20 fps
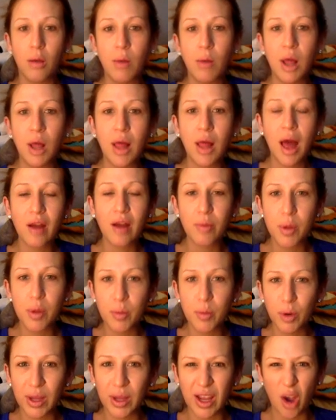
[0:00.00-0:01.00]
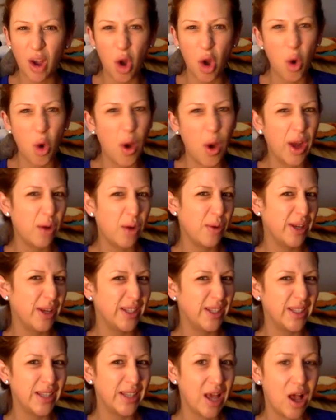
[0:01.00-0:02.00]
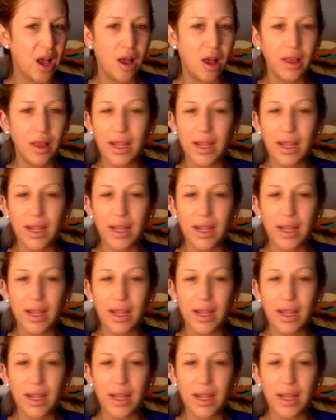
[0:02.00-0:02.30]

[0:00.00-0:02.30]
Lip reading: lot of people are like, oh, I don't want to sell.